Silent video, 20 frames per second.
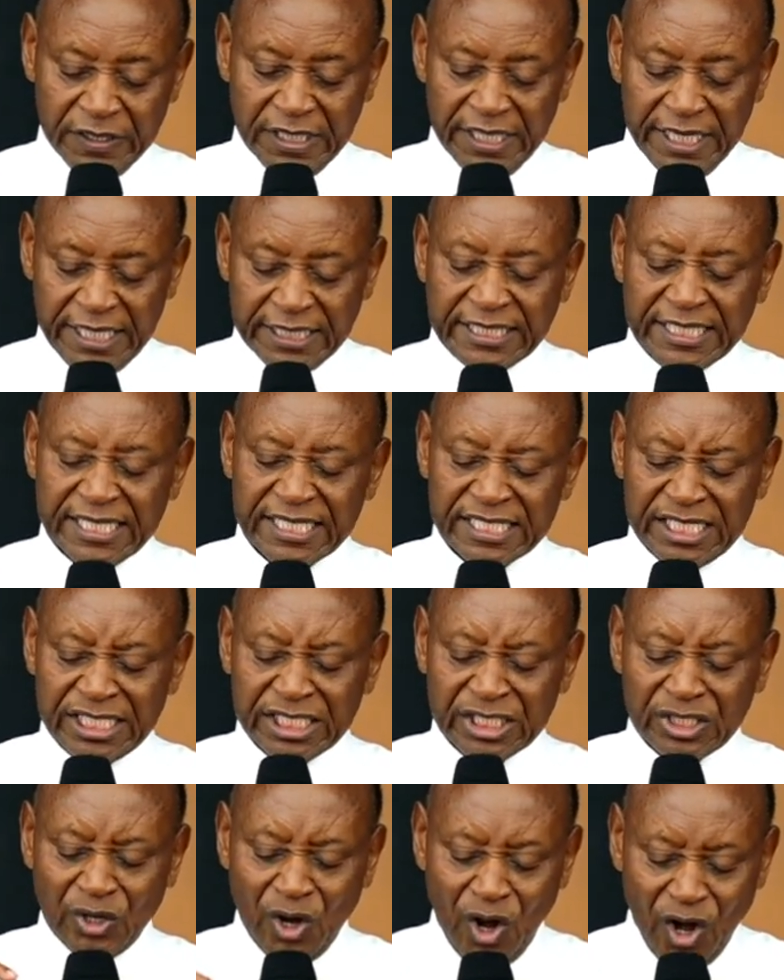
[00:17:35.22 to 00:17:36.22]
It is
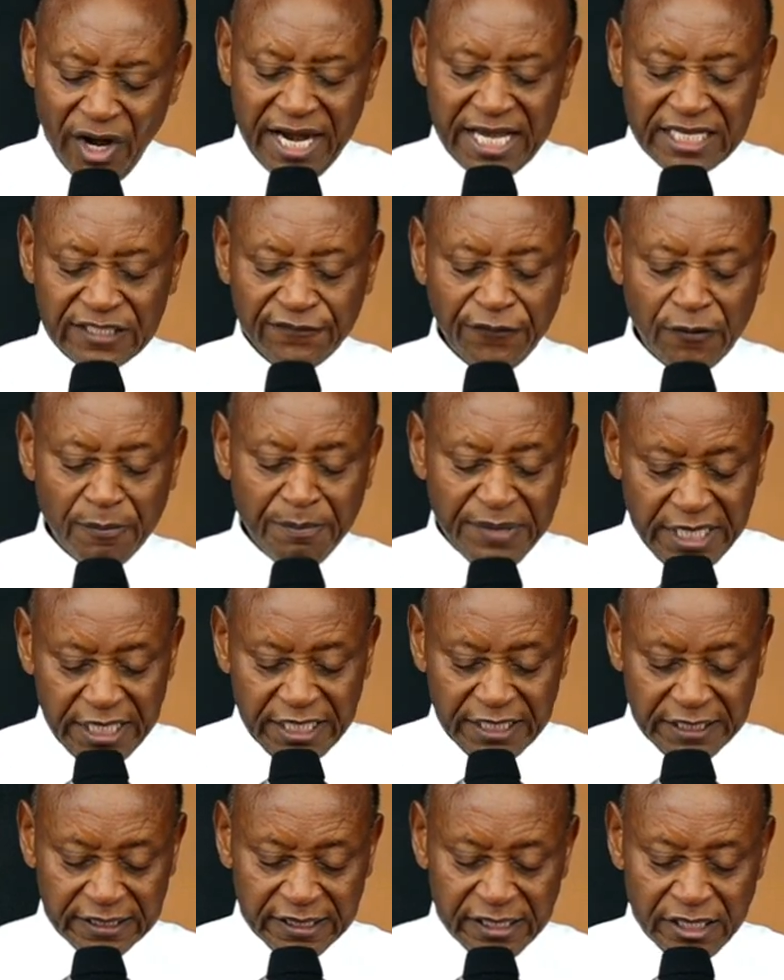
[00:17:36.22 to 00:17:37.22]
dishonest for
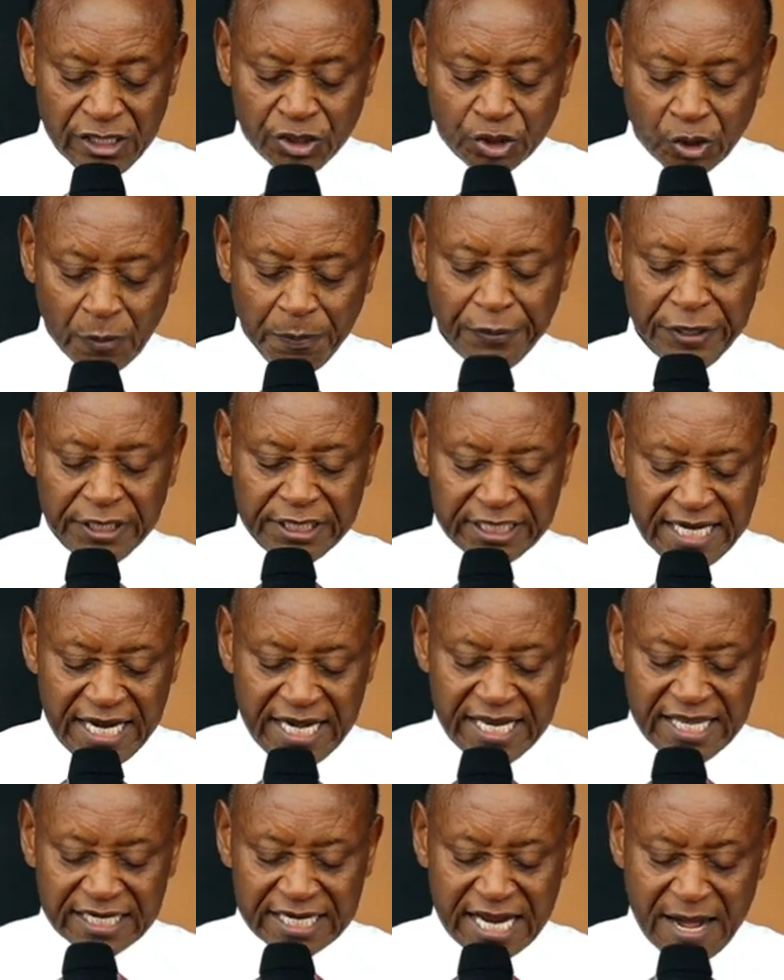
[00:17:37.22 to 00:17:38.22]
me to
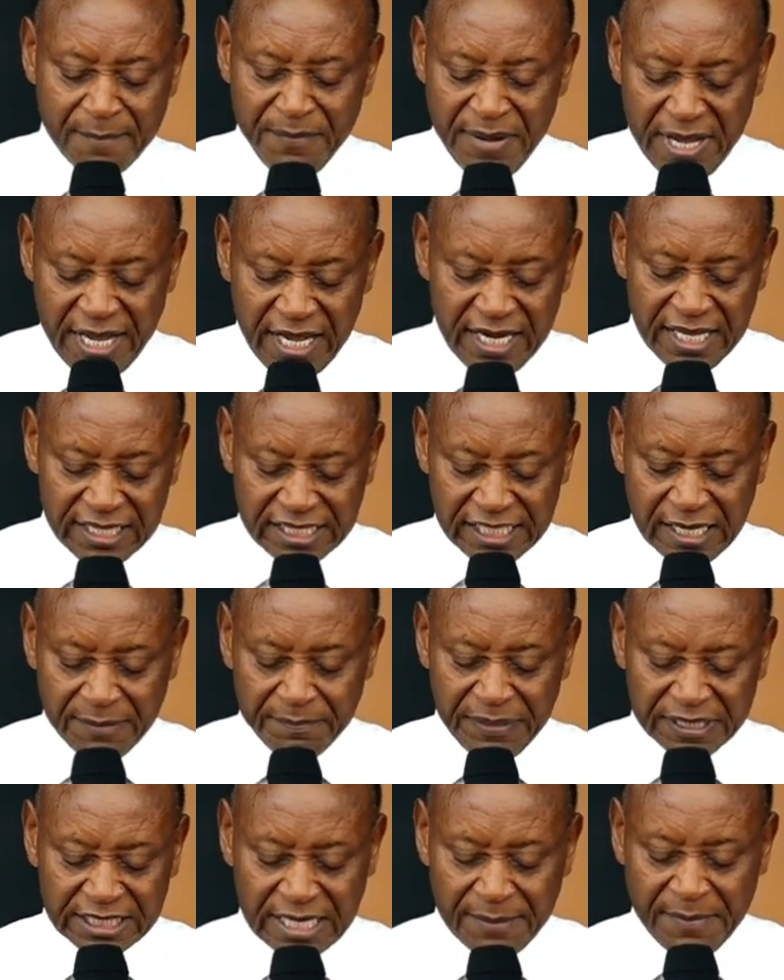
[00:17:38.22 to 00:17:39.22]
pretend that I'm anything
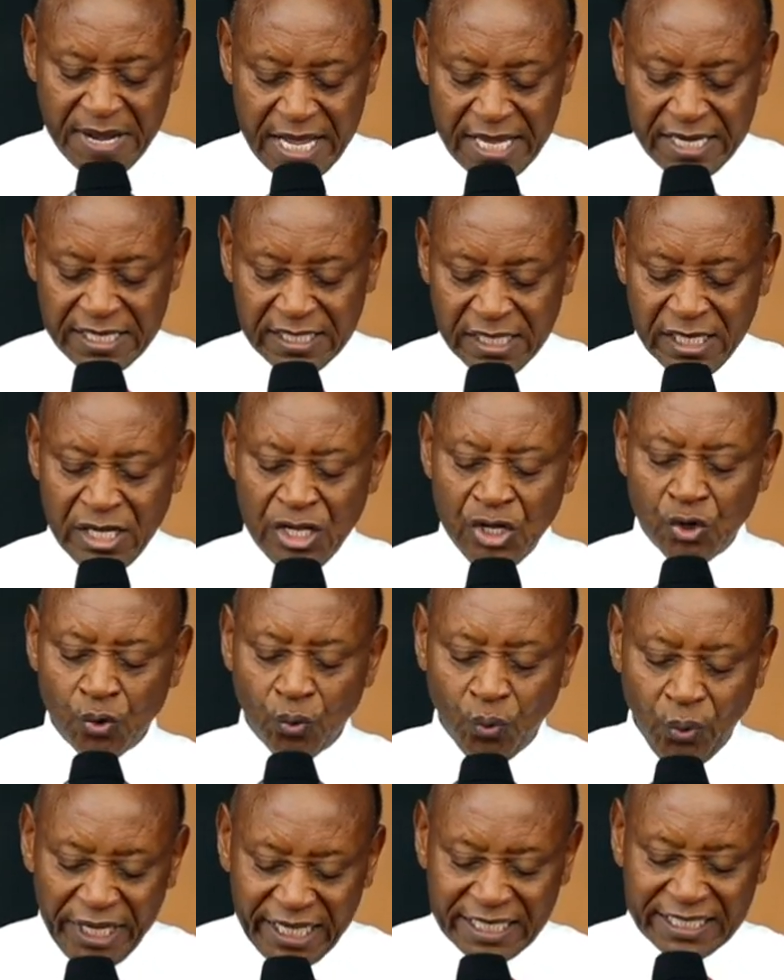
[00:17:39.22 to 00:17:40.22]
but a man,
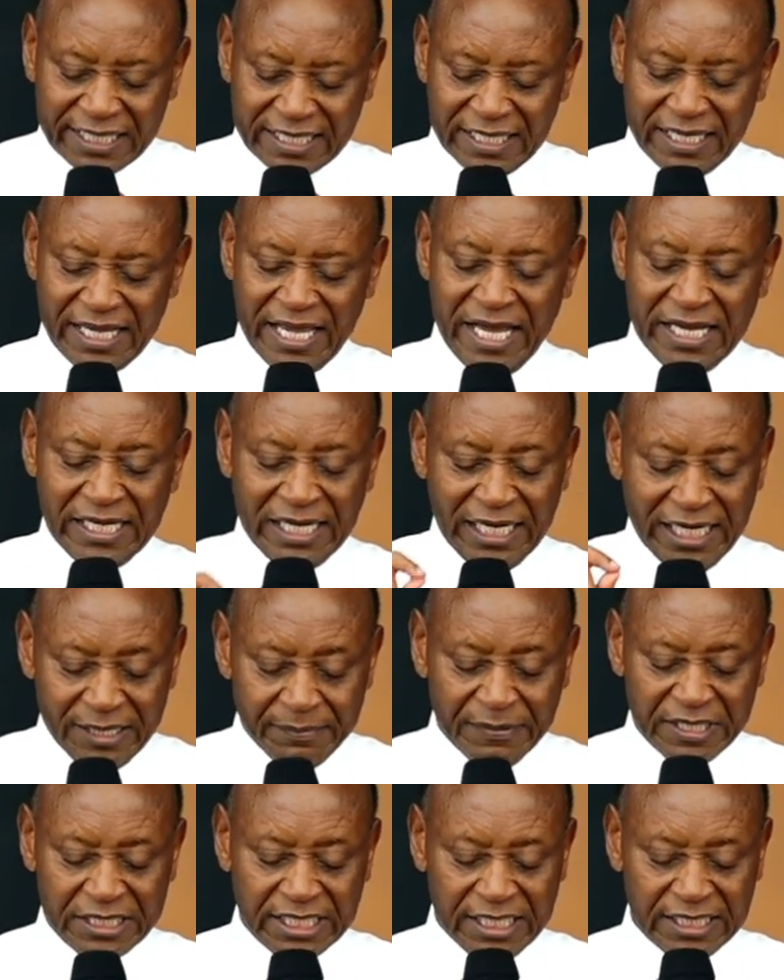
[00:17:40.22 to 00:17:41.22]
weak and
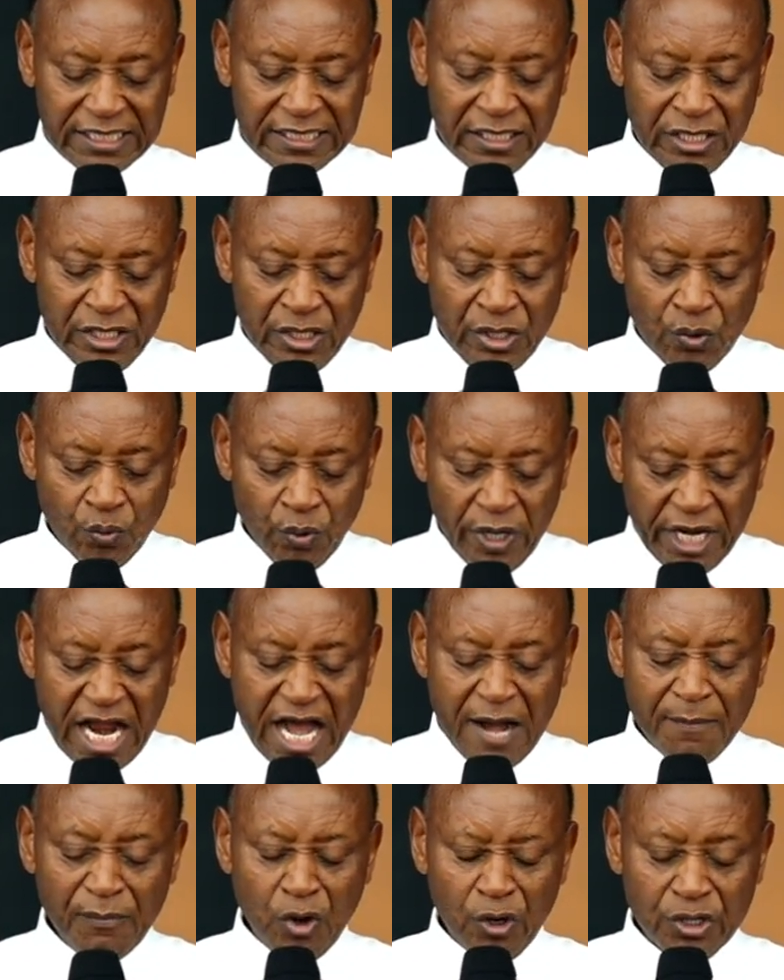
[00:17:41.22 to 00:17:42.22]
limited. When
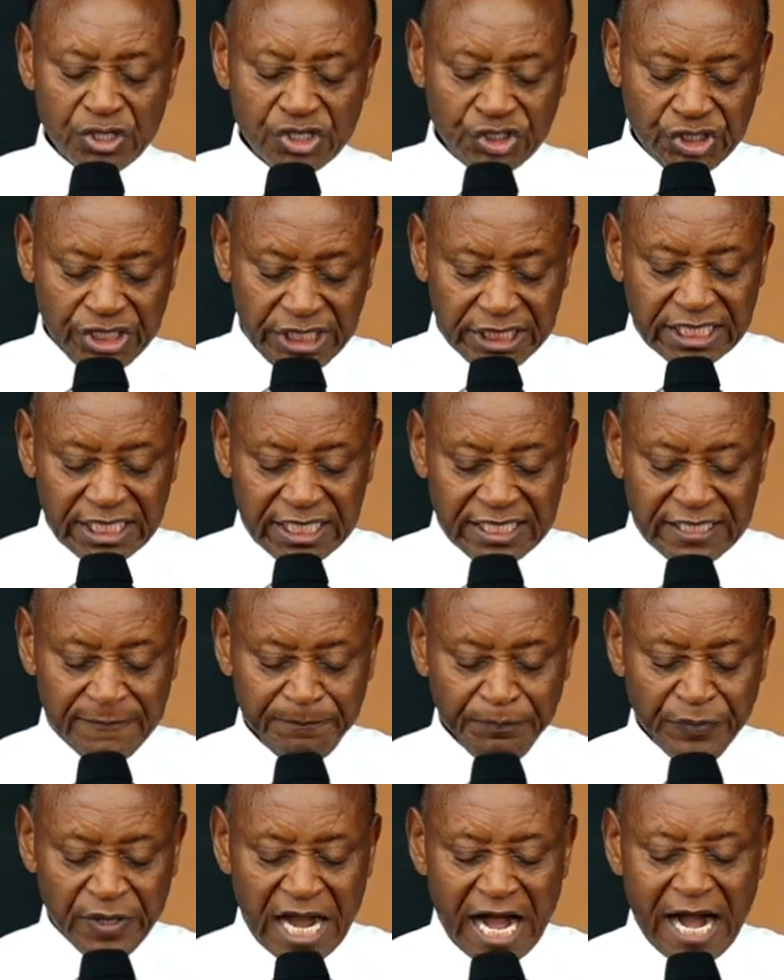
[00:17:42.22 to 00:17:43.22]
I'm conceited,
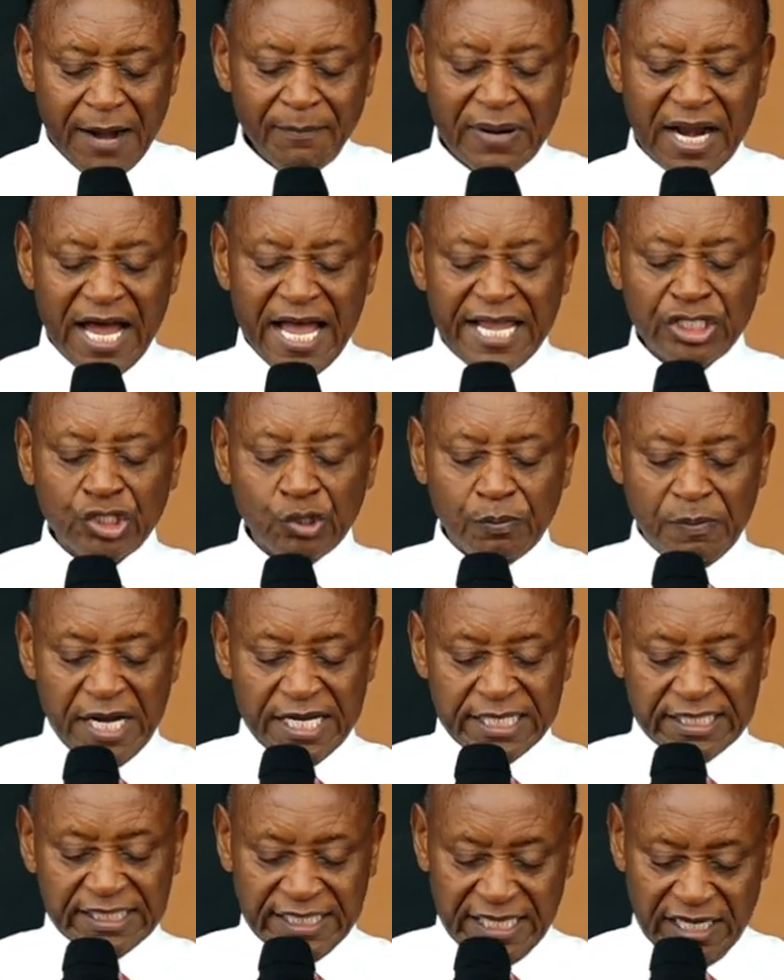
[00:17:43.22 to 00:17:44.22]
I'm lying to
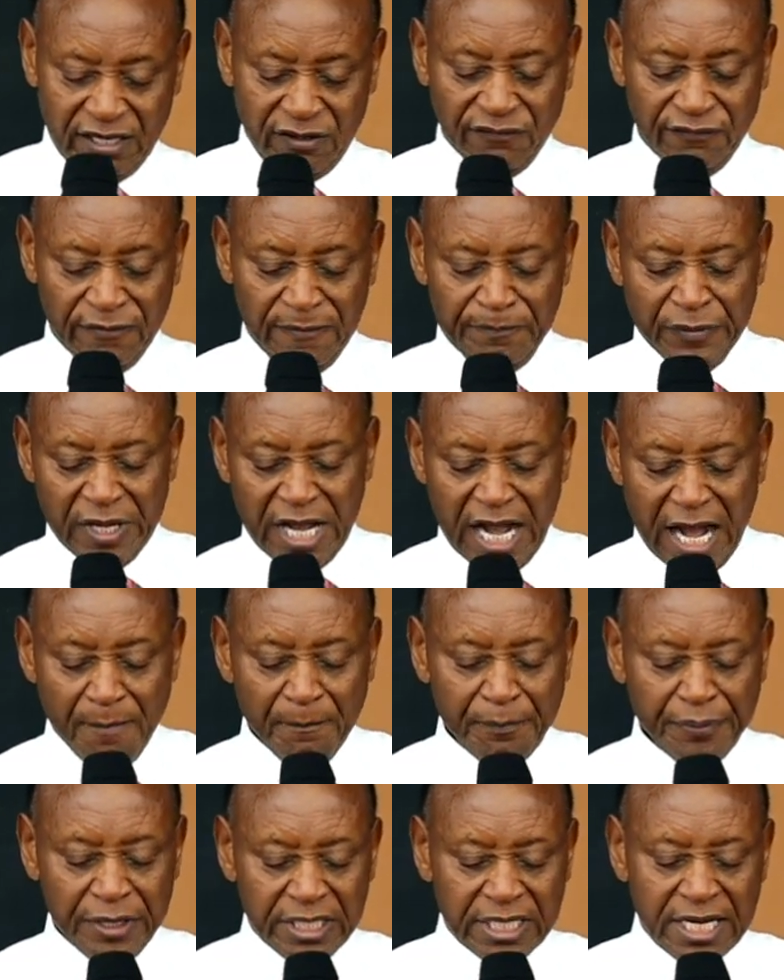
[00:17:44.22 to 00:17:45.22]
myself. I'm
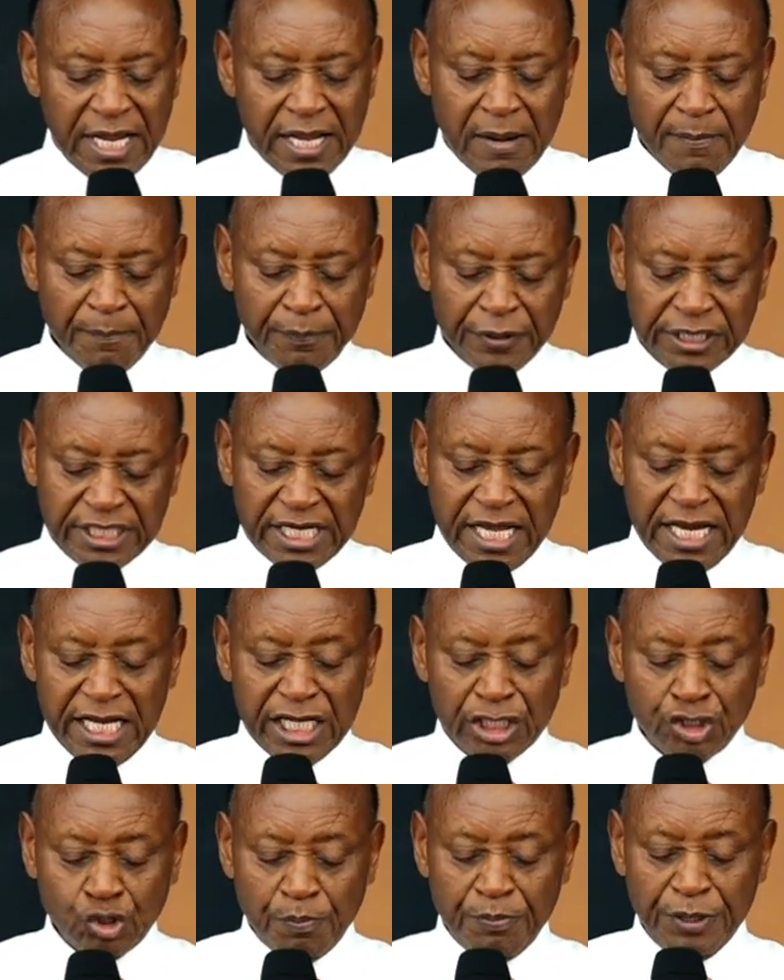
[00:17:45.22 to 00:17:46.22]

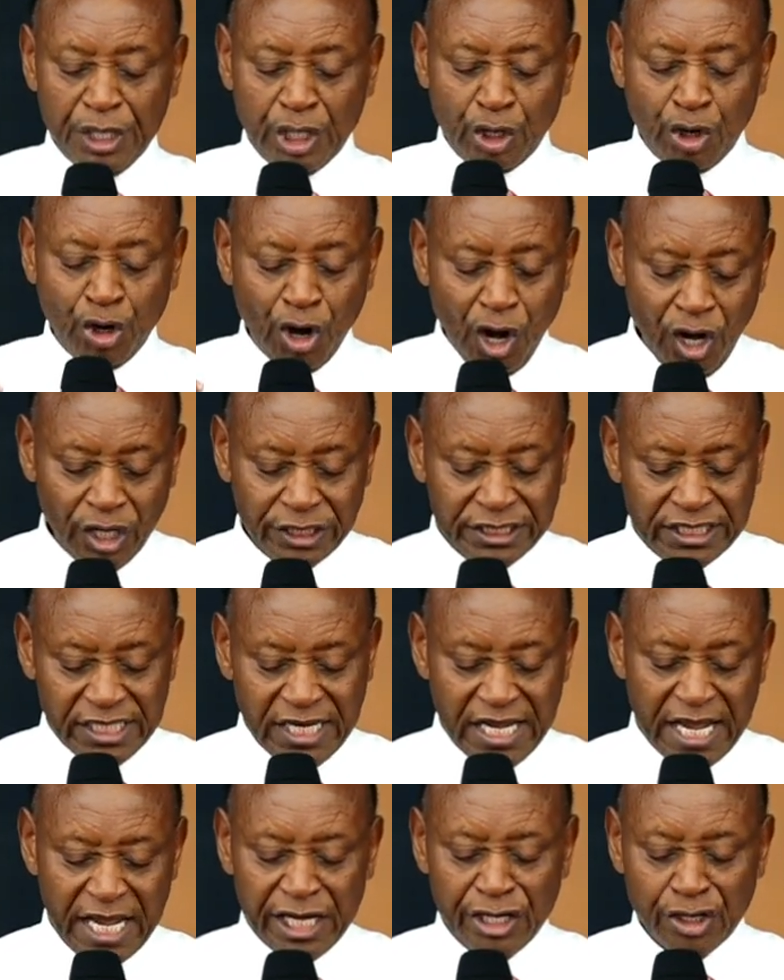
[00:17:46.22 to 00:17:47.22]
pretending to be God
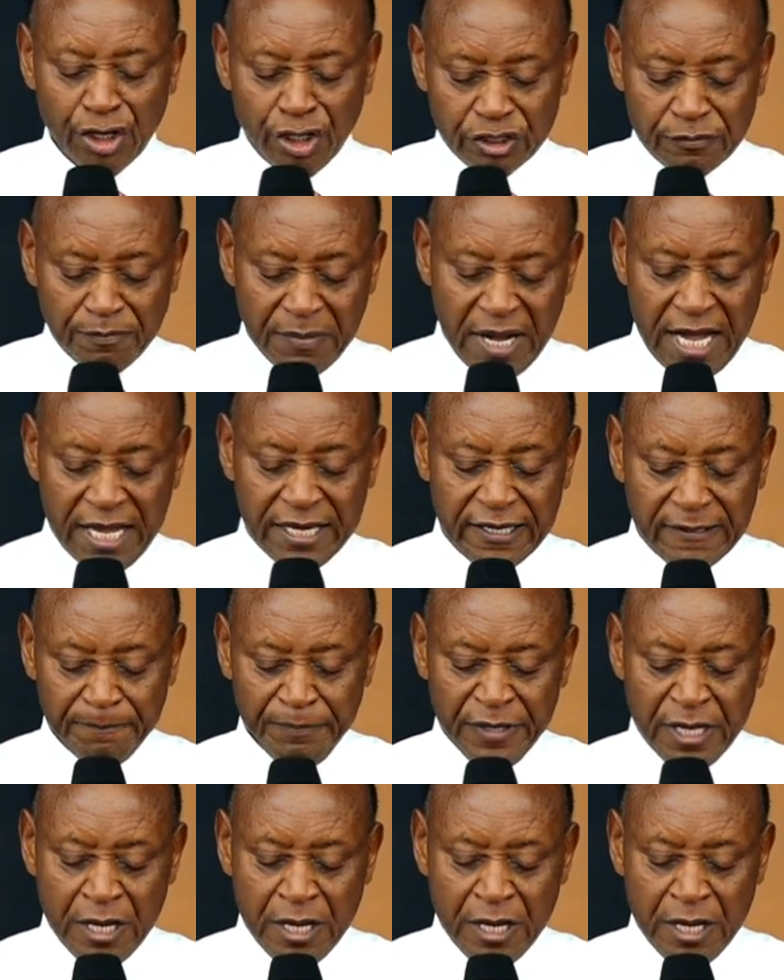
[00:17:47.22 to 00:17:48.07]
and not man.